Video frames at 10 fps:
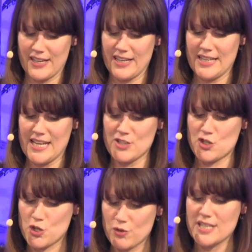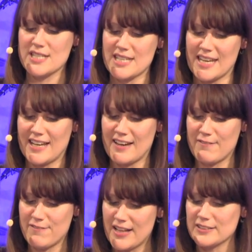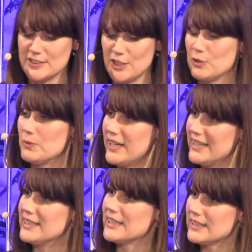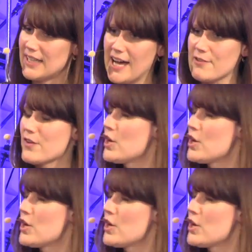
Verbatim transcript: an intrinsic value in life.